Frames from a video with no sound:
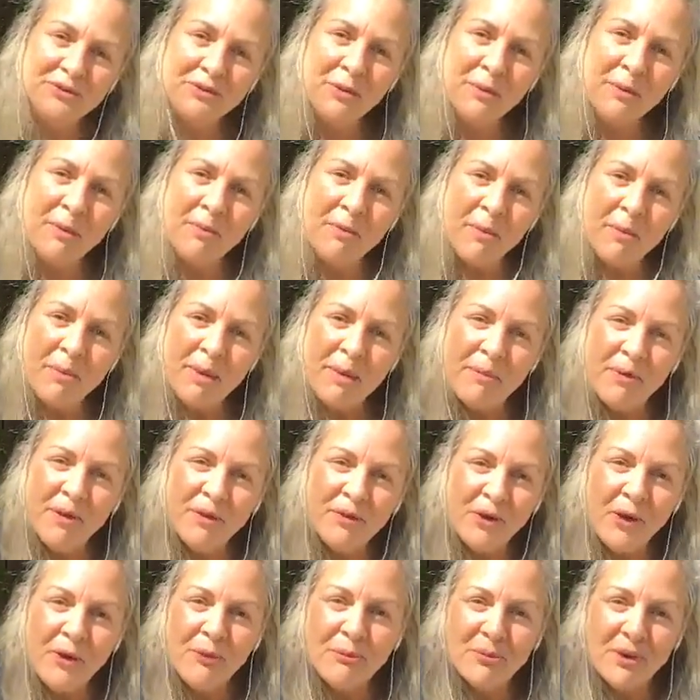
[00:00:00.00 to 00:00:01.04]
Remember, people
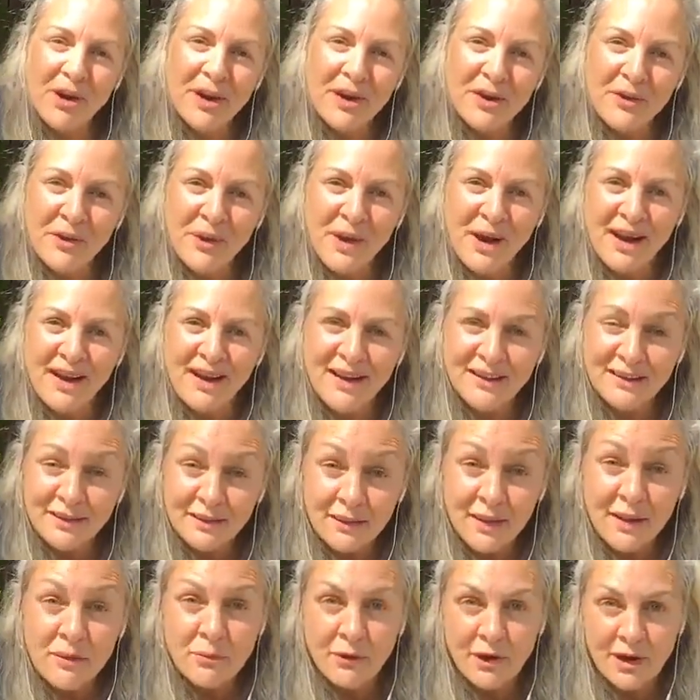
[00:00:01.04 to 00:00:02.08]
don't break your heart,
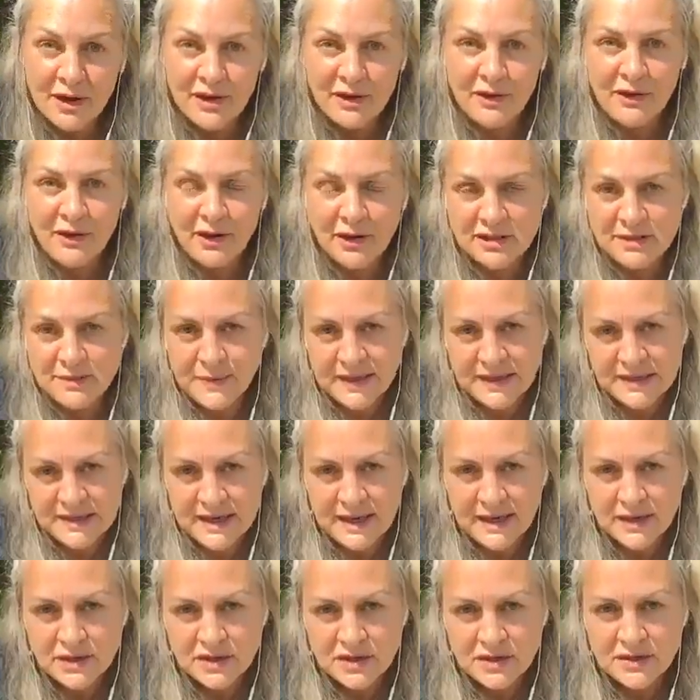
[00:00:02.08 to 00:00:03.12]
they break your
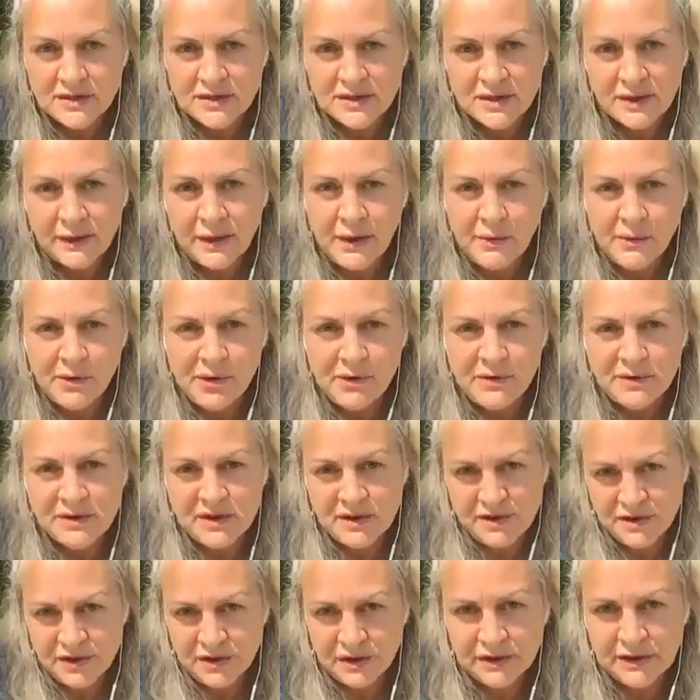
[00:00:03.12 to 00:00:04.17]
expectations. So I would also
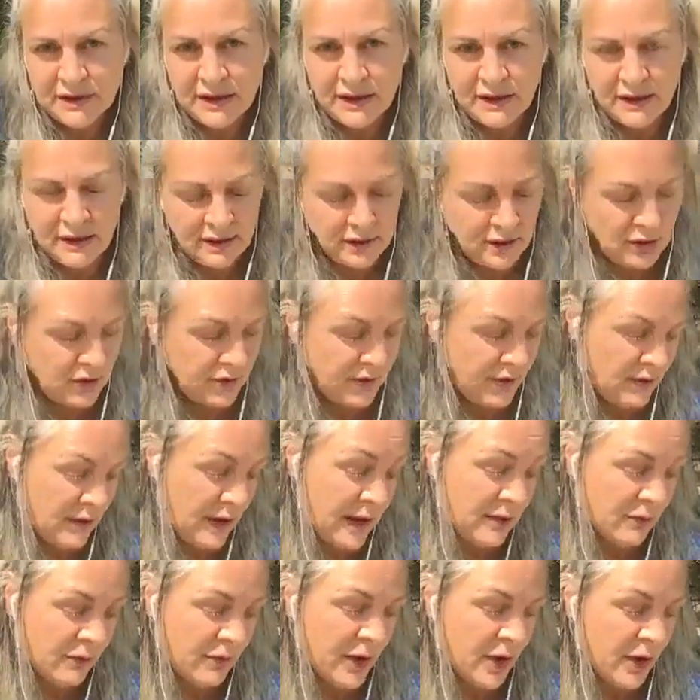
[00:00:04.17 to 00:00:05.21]
turn that in
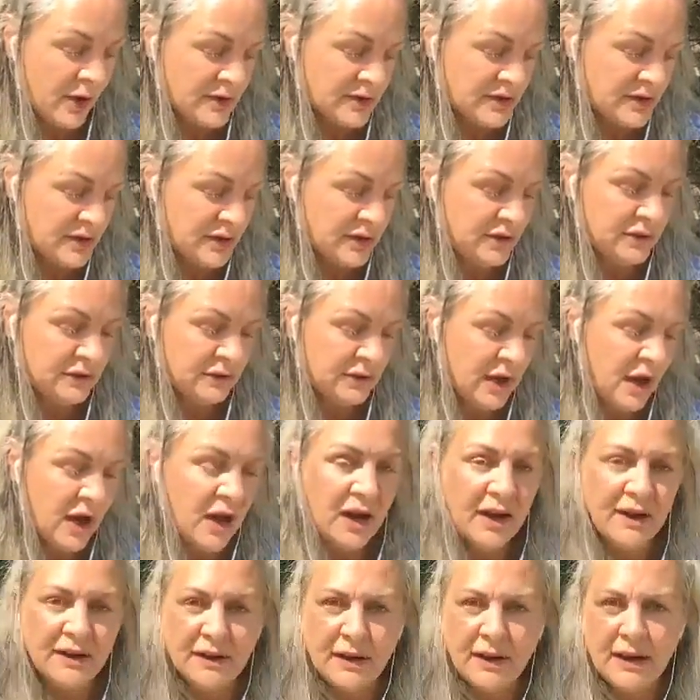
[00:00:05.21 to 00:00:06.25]
regards to your
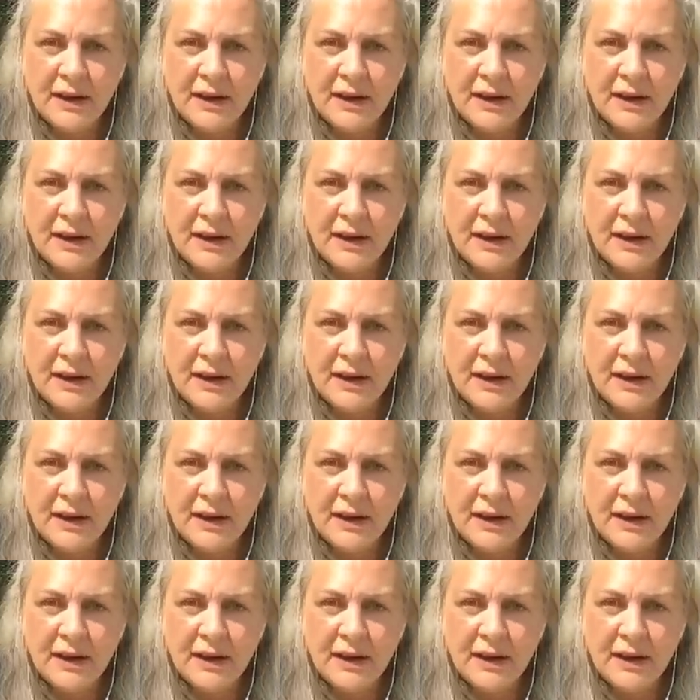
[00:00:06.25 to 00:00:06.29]
card,